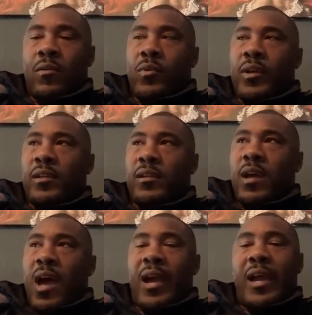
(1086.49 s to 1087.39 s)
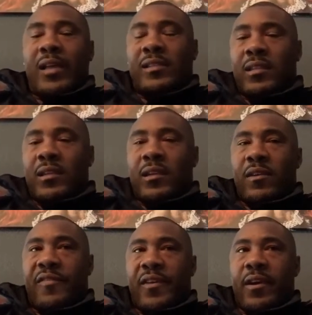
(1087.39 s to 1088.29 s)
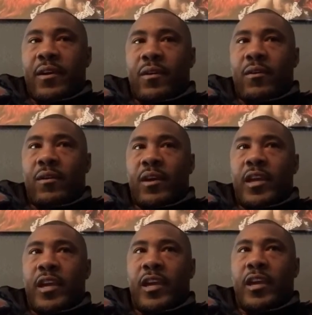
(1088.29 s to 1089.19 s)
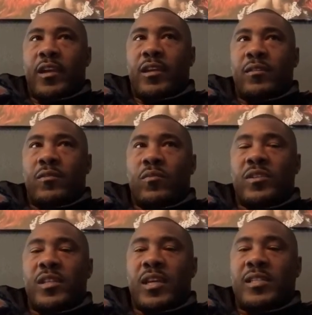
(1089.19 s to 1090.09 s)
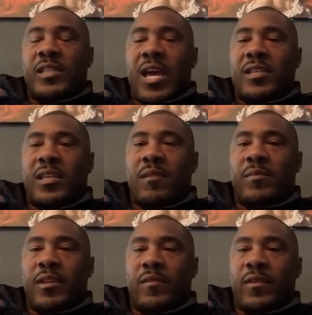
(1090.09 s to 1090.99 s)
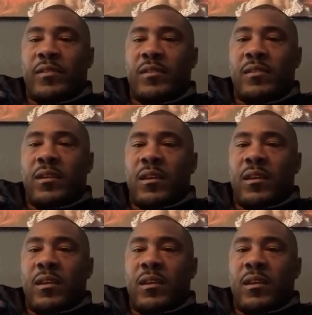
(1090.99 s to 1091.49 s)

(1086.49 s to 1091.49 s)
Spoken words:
when I got to the NFL, it was the exact same defense.